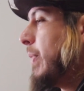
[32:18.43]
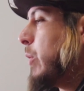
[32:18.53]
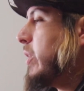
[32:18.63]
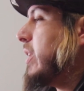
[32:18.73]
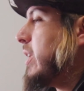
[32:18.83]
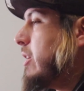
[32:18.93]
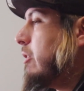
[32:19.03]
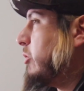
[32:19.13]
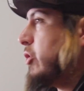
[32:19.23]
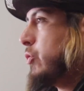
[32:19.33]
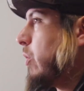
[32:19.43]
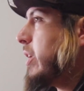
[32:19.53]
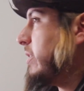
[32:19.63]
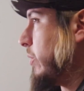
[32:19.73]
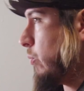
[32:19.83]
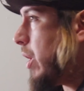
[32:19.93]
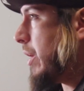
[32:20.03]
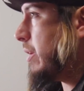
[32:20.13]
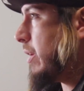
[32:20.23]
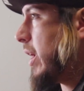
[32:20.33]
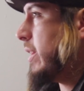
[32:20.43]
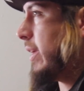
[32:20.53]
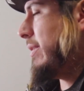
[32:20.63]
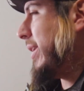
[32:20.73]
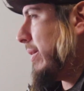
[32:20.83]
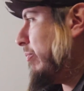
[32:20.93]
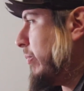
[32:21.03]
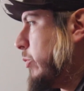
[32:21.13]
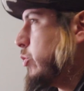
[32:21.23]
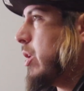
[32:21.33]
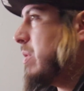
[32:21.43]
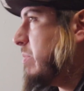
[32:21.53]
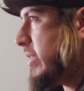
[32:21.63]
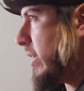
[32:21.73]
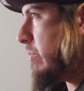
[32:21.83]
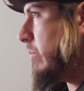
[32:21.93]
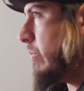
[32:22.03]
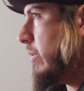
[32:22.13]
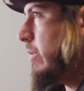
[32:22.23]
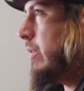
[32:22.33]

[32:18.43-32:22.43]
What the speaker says: with an ego just running to run, and like they draw maybe 10 people.